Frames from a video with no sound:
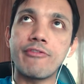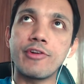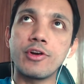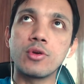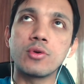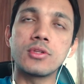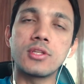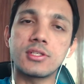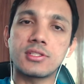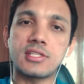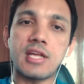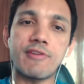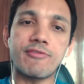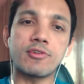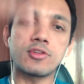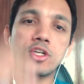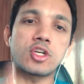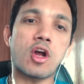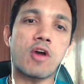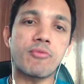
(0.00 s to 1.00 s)
do the stuff on
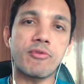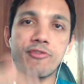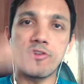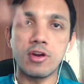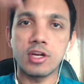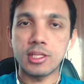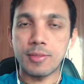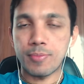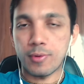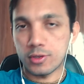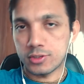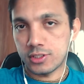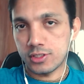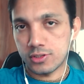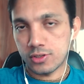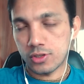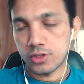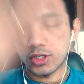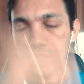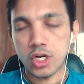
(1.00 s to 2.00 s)
the top, if you learn the process
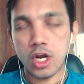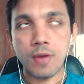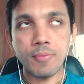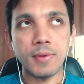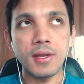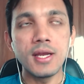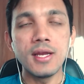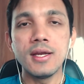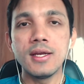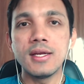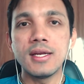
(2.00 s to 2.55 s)
on the top,